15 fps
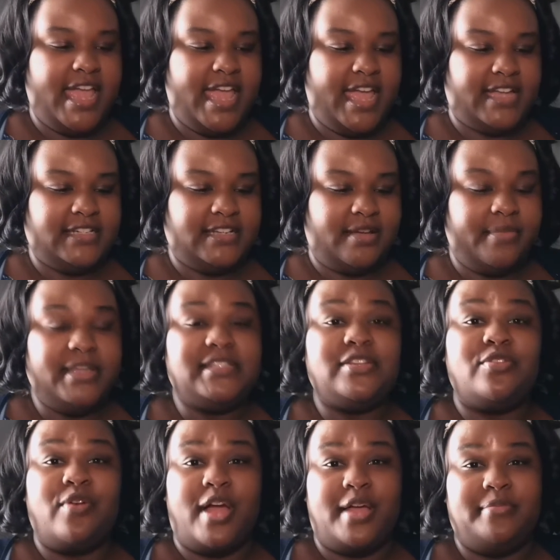And it's
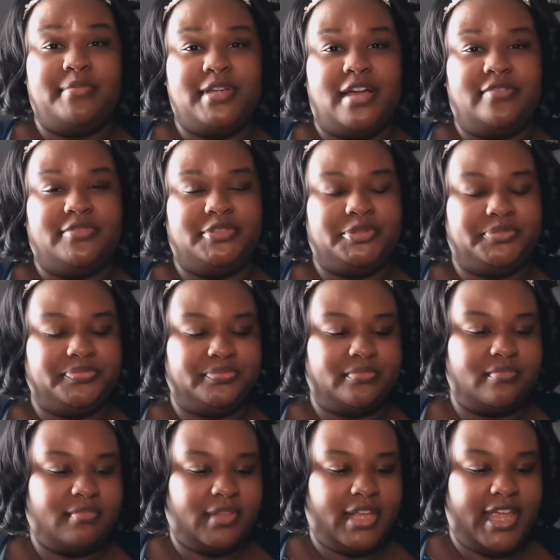a crime novel.
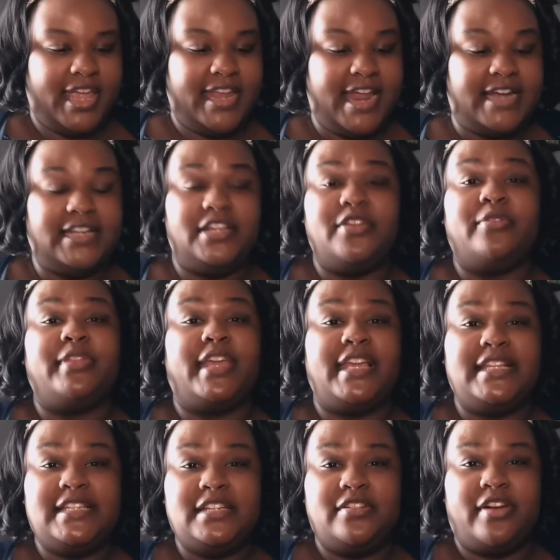And I didn't know that
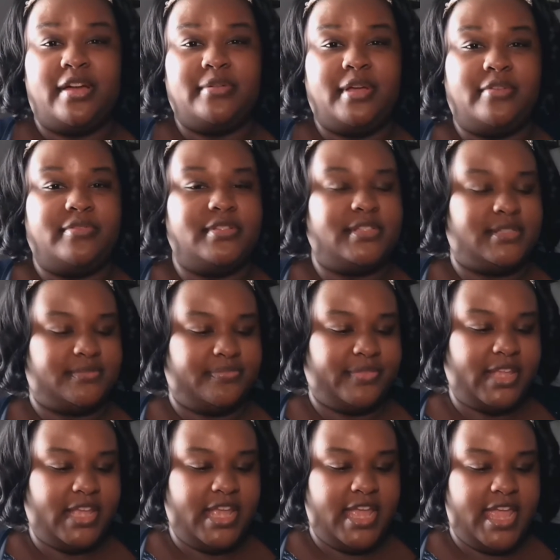he did crime novels.
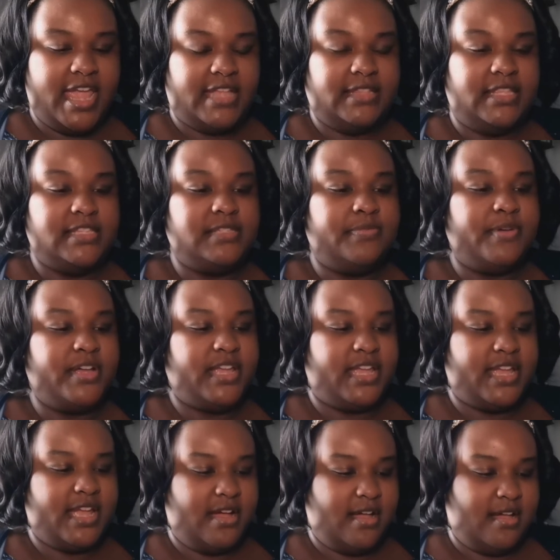And this book,
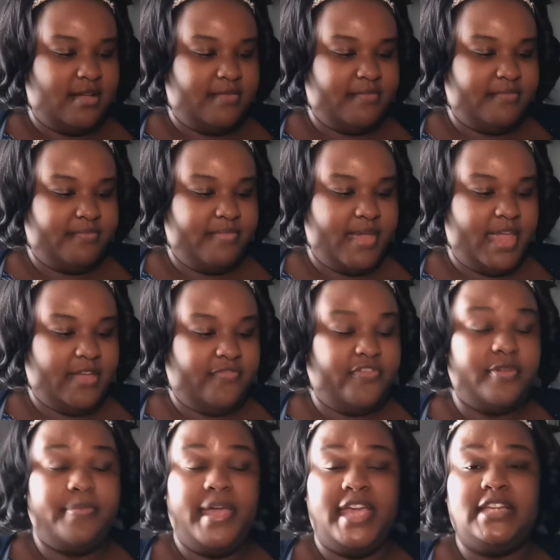
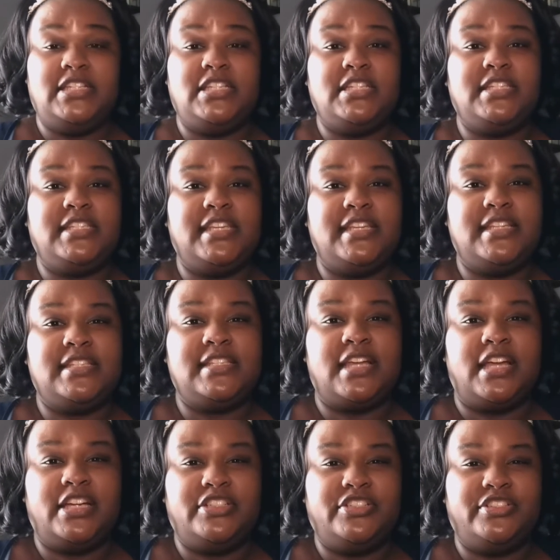for pages, it is
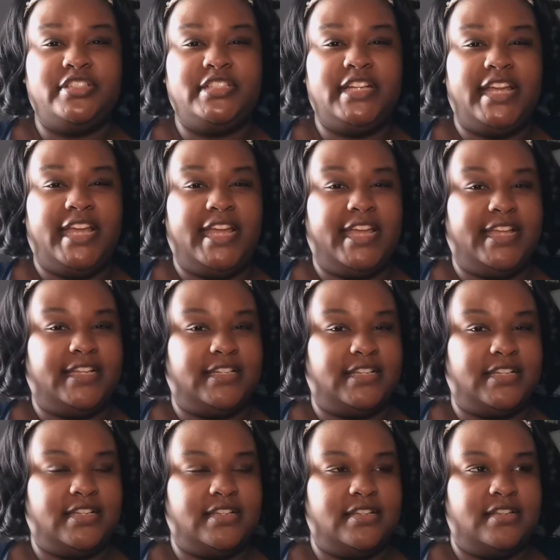
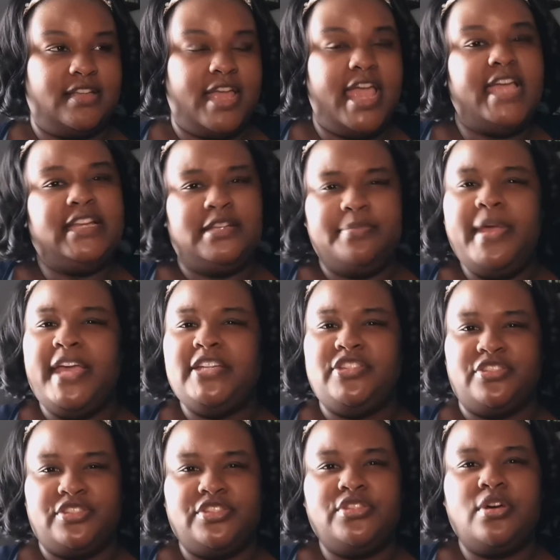180
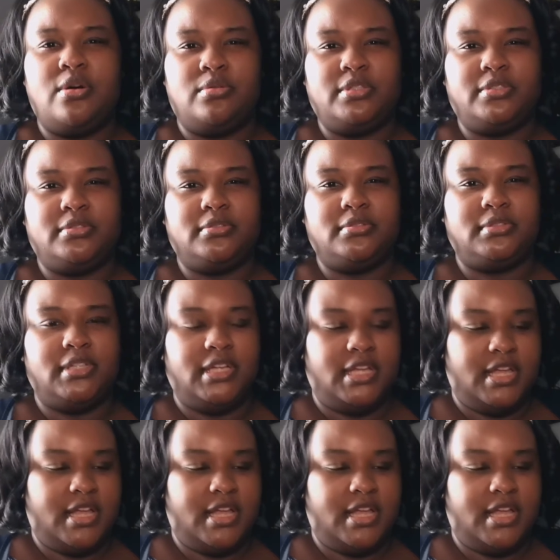pages total